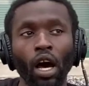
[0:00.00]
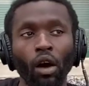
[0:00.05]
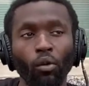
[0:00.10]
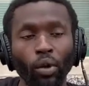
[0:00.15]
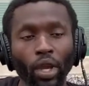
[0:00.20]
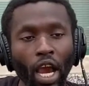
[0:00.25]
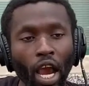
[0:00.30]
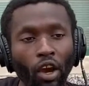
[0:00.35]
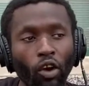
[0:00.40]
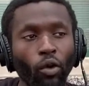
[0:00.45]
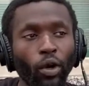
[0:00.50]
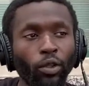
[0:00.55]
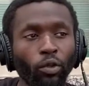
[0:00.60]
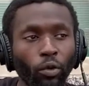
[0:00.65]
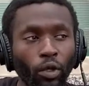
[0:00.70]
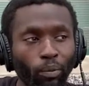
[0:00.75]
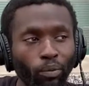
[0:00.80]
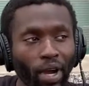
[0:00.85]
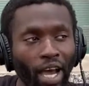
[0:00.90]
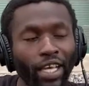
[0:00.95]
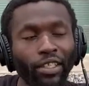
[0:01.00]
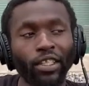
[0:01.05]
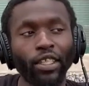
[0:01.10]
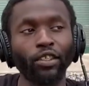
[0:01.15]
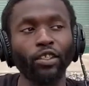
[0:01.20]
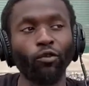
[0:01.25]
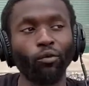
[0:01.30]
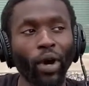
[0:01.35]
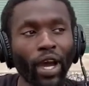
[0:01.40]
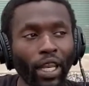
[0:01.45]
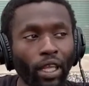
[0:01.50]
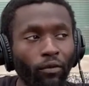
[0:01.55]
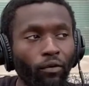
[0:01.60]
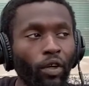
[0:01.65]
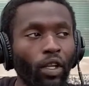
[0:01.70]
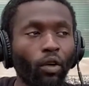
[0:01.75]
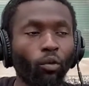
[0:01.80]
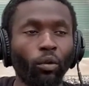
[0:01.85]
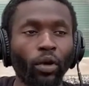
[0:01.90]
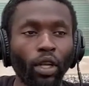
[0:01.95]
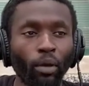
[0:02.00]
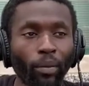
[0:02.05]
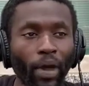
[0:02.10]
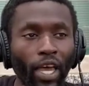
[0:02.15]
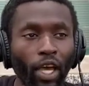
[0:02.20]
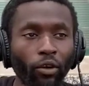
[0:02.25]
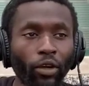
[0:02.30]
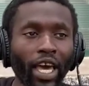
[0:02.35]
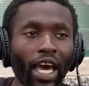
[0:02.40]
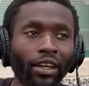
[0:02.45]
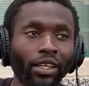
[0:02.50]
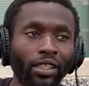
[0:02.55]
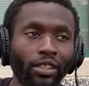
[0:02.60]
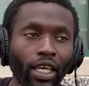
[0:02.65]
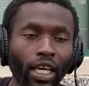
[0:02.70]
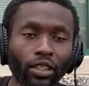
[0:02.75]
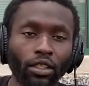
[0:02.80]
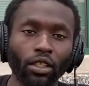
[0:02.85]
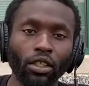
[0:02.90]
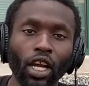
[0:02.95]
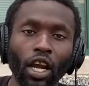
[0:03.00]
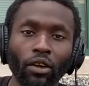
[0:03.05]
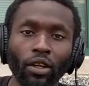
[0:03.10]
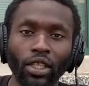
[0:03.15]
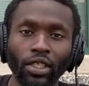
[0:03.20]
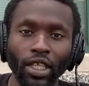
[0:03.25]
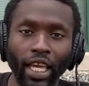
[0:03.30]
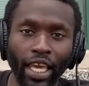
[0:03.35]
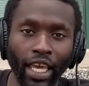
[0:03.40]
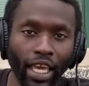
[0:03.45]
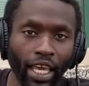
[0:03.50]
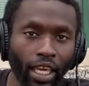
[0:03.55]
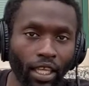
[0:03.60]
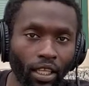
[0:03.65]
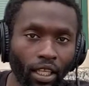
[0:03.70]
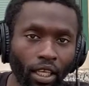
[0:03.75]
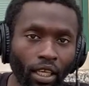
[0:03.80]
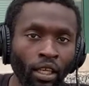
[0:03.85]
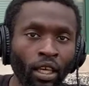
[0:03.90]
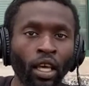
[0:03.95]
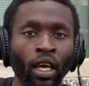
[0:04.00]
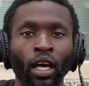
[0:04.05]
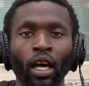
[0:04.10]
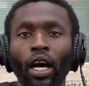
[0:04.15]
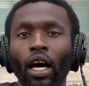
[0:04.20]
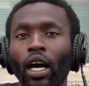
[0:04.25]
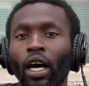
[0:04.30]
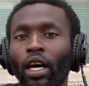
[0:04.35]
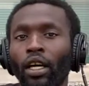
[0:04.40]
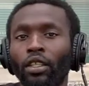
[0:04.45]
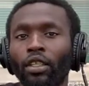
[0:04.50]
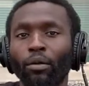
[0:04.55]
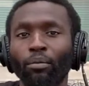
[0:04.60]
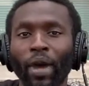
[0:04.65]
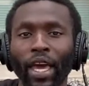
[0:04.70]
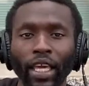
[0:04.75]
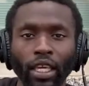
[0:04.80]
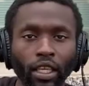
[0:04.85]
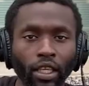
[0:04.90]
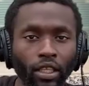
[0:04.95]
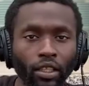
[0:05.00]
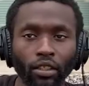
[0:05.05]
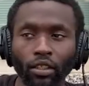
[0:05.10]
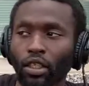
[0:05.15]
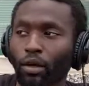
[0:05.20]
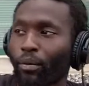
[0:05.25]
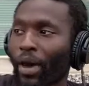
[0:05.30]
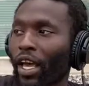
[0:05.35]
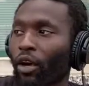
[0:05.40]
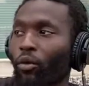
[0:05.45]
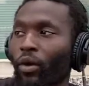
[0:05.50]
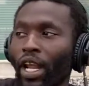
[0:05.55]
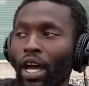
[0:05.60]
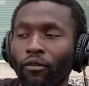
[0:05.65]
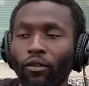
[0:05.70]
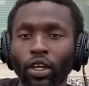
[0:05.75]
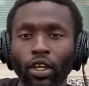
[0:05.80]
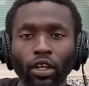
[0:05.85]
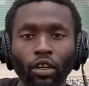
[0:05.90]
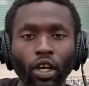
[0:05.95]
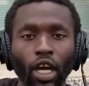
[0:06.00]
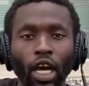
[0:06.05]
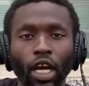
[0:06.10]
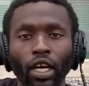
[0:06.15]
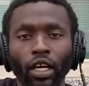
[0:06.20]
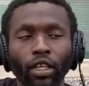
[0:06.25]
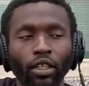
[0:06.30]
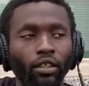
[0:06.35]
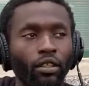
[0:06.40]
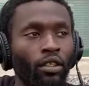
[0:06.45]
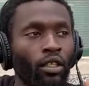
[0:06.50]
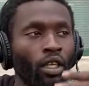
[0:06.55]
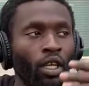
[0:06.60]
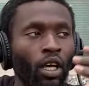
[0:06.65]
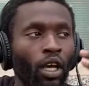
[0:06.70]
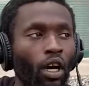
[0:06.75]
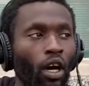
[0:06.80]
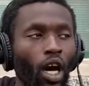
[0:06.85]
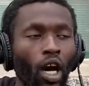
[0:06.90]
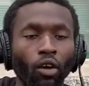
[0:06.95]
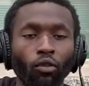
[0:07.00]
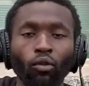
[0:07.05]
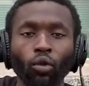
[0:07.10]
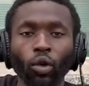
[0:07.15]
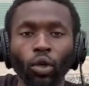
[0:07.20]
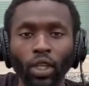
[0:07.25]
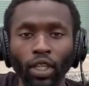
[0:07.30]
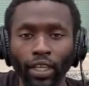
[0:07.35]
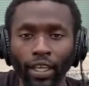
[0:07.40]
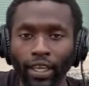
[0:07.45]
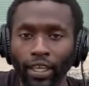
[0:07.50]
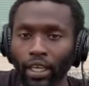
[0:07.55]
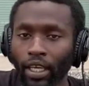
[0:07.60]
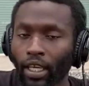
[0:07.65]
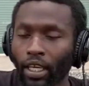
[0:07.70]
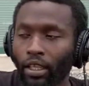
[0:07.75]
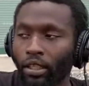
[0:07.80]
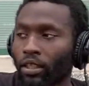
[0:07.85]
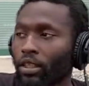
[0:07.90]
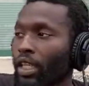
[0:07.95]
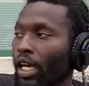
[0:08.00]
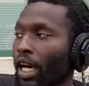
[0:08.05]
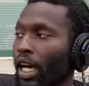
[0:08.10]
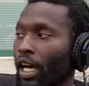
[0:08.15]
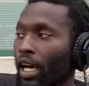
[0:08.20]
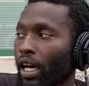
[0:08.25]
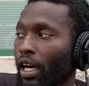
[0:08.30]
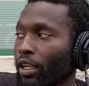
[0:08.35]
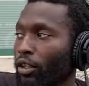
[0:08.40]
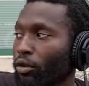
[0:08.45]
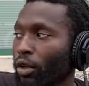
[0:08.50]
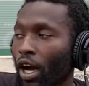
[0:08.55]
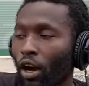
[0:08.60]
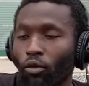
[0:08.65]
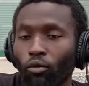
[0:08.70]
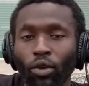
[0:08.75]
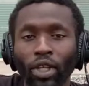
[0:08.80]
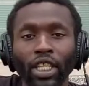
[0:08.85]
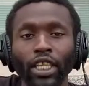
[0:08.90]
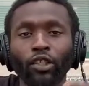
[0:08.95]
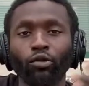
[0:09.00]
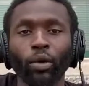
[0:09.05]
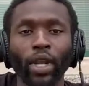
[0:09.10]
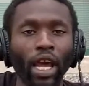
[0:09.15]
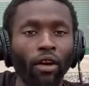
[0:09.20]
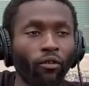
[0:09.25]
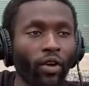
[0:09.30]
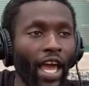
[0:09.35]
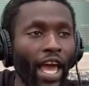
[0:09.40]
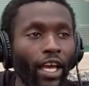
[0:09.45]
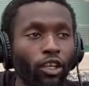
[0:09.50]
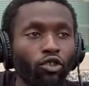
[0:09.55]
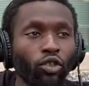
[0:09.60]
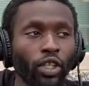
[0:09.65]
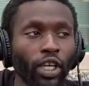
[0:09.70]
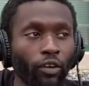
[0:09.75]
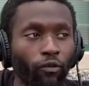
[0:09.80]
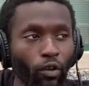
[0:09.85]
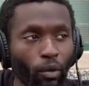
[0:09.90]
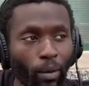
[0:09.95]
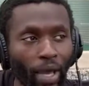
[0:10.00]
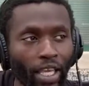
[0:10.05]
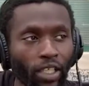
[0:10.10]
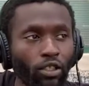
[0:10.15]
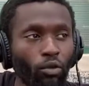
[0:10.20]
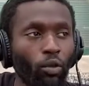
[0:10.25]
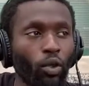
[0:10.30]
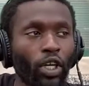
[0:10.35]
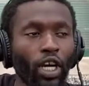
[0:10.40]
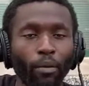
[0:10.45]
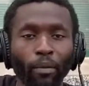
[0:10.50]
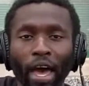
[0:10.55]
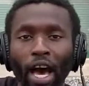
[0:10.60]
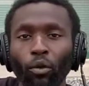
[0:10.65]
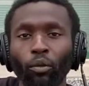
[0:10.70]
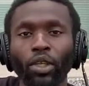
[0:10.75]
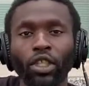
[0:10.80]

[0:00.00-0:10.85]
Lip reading: We are going through the process of waiting for the Winnebago County State's Attorney Jay Hanley to make whatever ruling and to release whatever extra information will come out.